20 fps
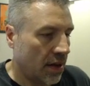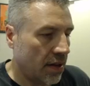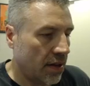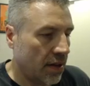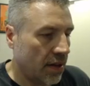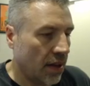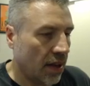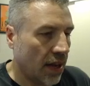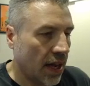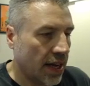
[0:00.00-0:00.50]

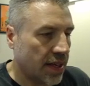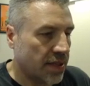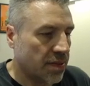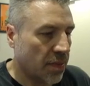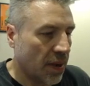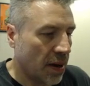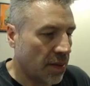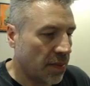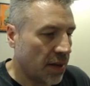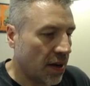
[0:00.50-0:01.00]
The lights
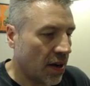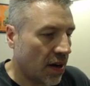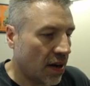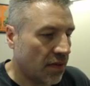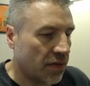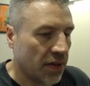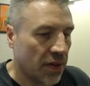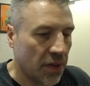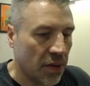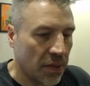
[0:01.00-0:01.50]
might be
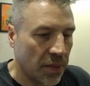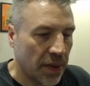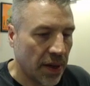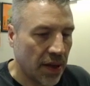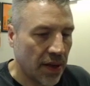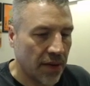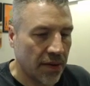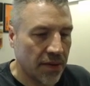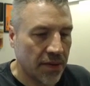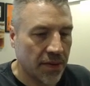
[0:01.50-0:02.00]
off a little
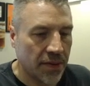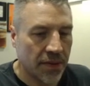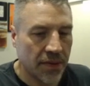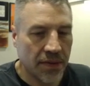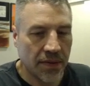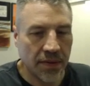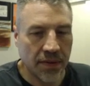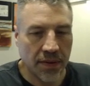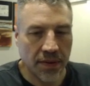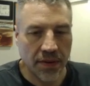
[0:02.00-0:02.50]
bit.
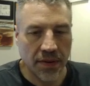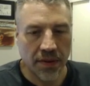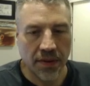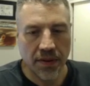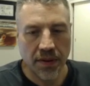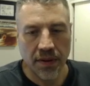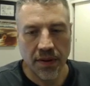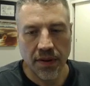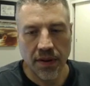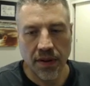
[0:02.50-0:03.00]

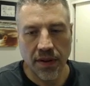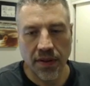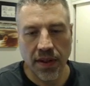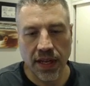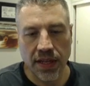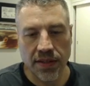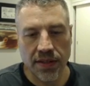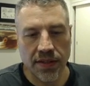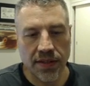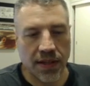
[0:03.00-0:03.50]
And
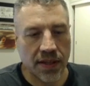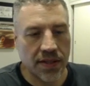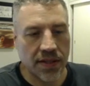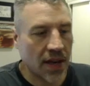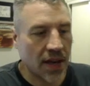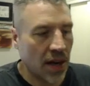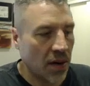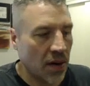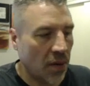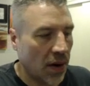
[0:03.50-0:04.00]
that's
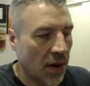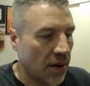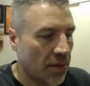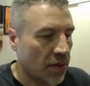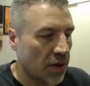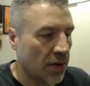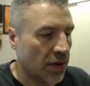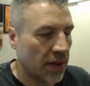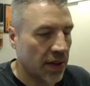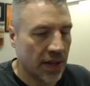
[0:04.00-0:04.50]
kind of why I'm
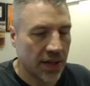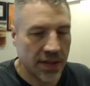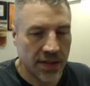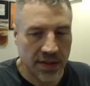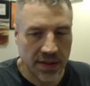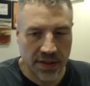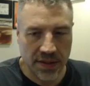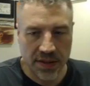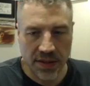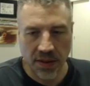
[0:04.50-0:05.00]
doing this,
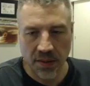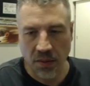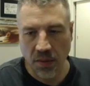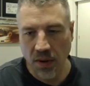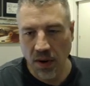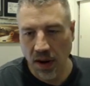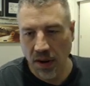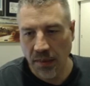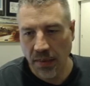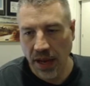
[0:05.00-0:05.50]
to see
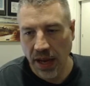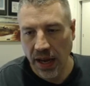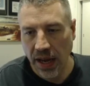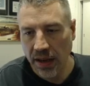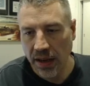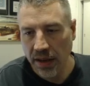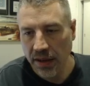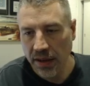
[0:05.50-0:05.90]
where I'm at.